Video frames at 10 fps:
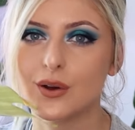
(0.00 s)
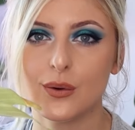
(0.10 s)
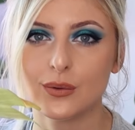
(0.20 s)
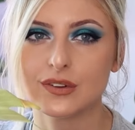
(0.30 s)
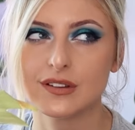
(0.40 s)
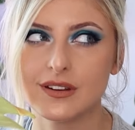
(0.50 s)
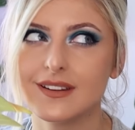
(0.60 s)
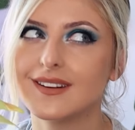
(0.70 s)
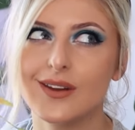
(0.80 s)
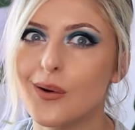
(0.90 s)
Ghost?
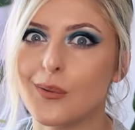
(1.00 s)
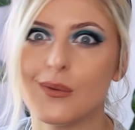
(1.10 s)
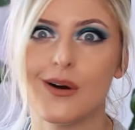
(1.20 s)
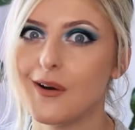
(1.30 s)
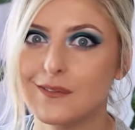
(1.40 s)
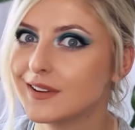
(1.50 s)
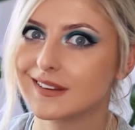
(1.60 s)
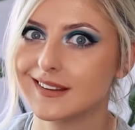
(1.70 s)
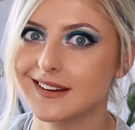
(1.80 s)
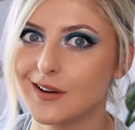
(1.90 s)
No,
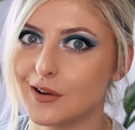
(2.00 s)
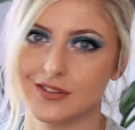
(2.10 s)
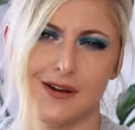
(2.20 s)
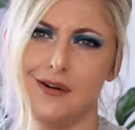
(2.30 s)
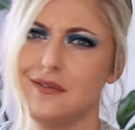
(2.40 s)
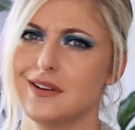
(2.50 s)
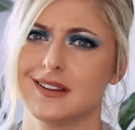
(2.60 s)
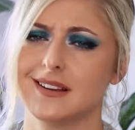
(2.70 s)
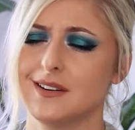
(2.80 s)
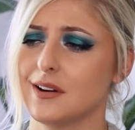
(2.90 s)
obviously not.
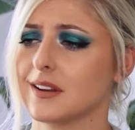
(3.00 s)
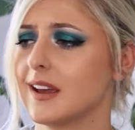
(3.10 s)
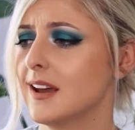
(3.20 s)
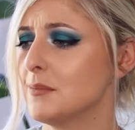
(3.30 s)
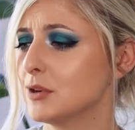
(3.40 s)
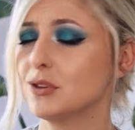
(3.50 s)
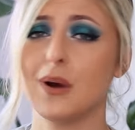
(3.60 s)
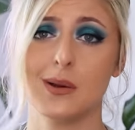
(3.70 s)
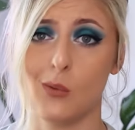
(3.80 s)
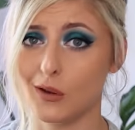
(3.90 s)
Obviously not. But do
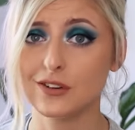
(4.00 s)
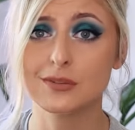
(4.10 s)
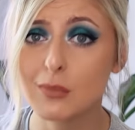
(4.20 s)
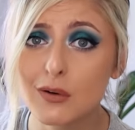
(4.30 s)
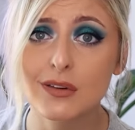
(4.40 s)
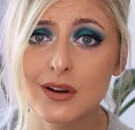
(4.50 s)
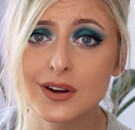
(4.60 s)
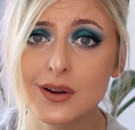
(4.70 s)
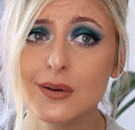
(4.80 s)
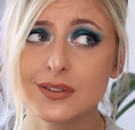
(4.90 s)
I want more
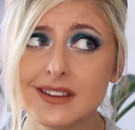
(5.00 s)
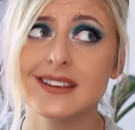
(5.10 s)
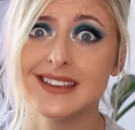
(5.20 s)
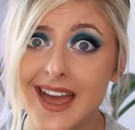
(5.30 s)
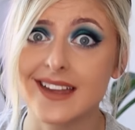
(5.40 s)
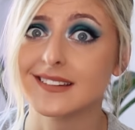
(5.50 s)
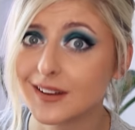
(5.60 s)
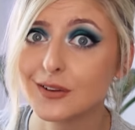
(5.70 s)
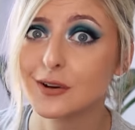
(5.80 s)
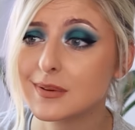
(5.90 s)
Florida Ghost? Yes,
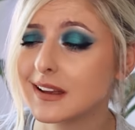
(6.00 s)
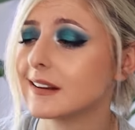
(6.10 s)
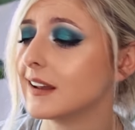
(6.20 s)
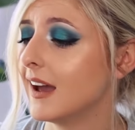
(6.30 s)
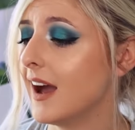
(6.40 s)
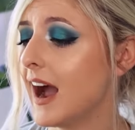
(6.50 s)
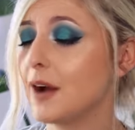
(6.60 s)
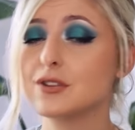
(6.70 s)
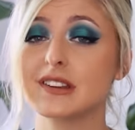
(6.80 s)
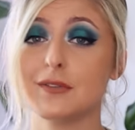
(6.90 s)
100%.
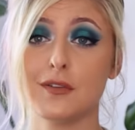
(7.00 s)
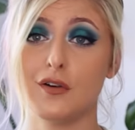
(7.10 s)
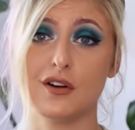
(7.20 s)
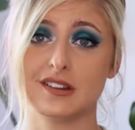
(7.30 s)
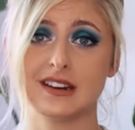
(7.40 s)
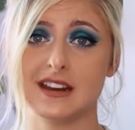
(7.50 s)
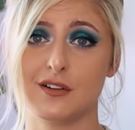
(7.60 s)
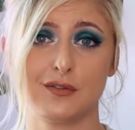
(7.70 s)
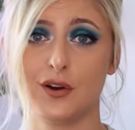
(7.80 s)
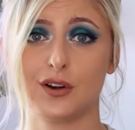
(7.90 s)
I would just have a forest in
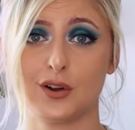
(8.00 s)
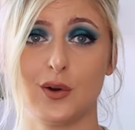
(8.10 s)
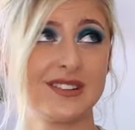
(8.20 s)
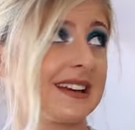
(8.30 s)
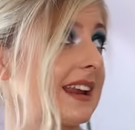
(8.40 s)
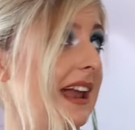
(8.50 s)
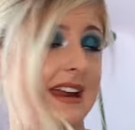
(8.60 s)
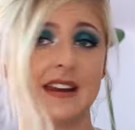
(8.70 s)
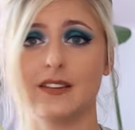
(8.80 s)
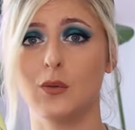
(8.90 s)
here, Florida Ghost, like
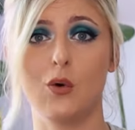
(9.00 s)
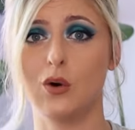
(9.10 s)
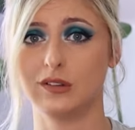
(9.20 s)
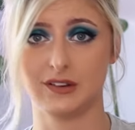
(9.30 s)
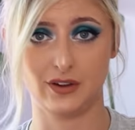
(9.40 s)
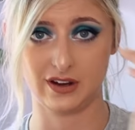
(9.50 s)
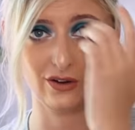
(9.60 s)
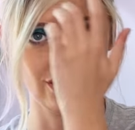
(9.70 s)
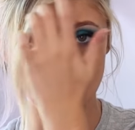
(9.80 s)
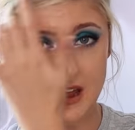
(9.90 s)
lining the walls if I
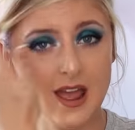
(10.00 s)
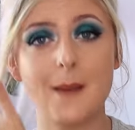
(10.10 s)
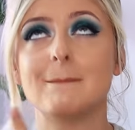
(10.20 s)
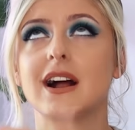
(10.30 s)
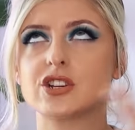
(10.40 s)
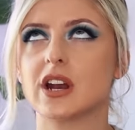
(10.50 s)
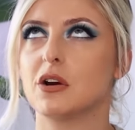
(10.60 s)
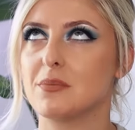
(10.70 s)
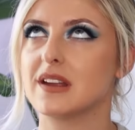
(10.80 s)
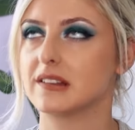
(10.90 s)
could. Imagine
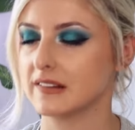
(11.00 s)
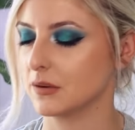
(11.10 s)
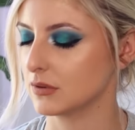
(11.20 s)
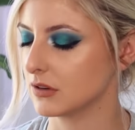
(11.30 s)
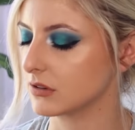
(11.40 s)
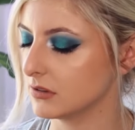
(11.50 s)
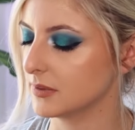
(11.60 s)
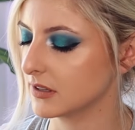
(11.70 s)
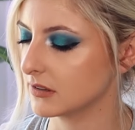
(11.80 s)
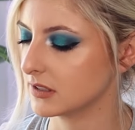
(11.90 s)
how amazing that would look. Oh
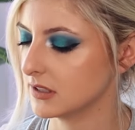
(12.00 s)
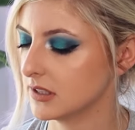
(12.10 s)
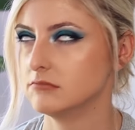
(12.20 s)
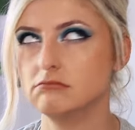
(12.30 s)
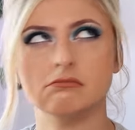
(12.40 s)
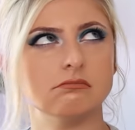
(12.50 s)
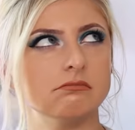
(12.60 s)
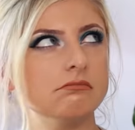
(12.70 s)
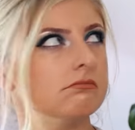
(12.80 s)
my god. Mm.